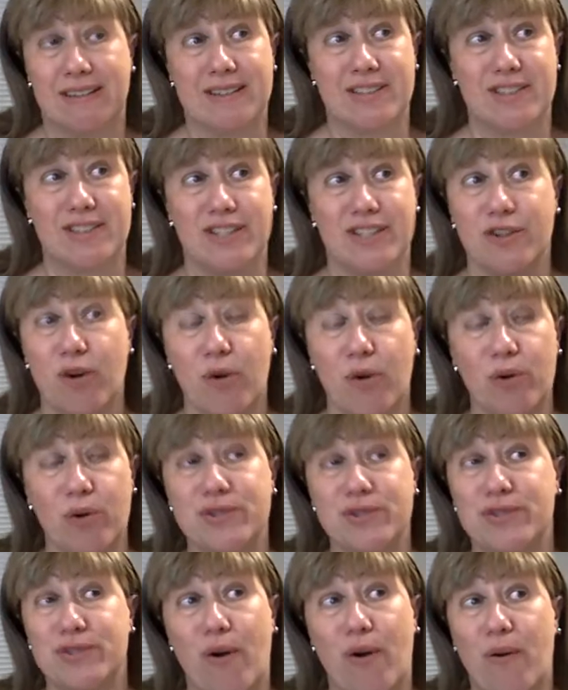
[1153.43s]
She
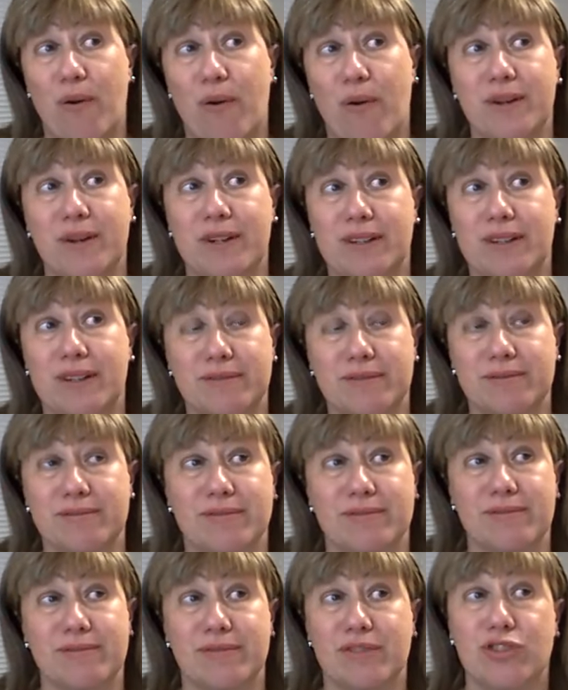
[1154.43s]
goes talk
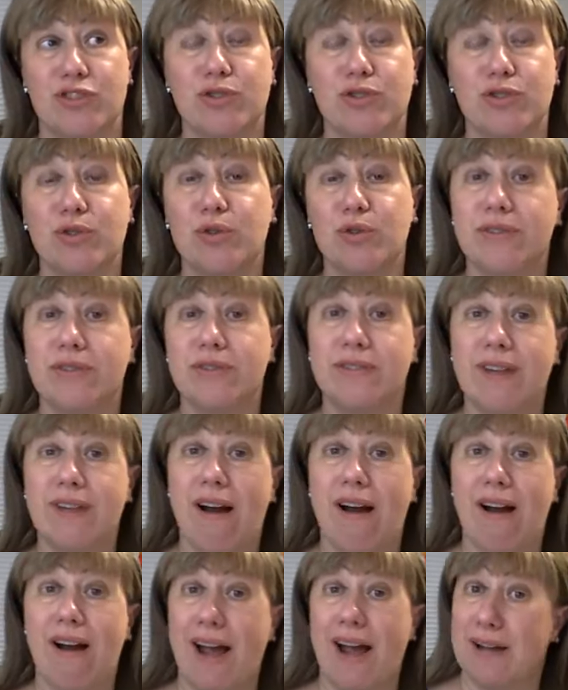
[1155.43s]
to
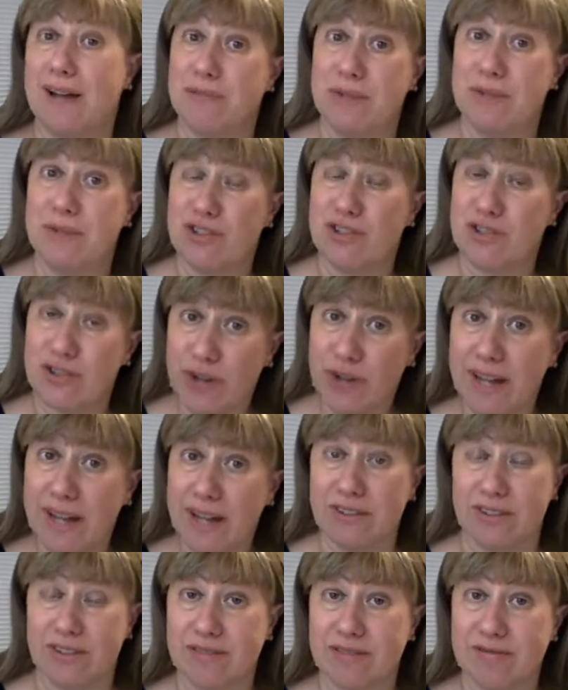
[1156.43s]
the
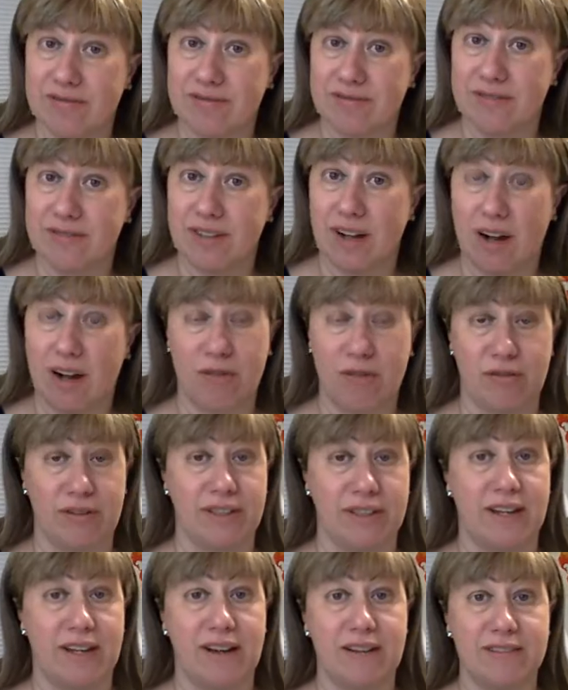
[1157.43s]
administrator of
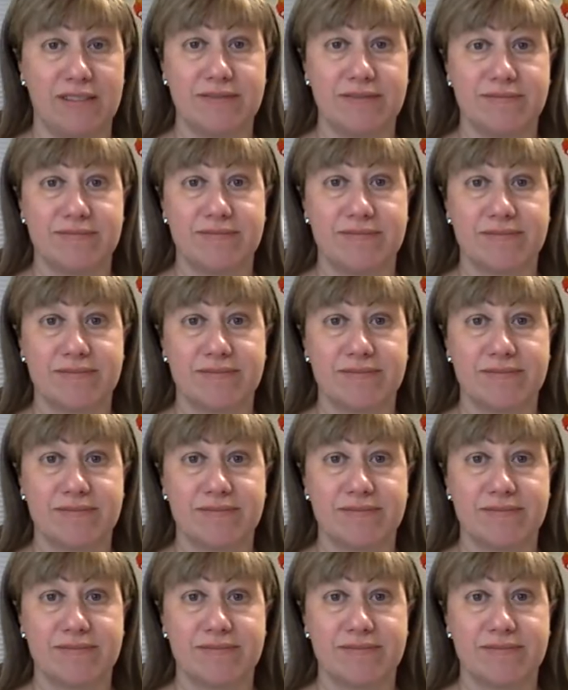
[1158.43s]
Leon.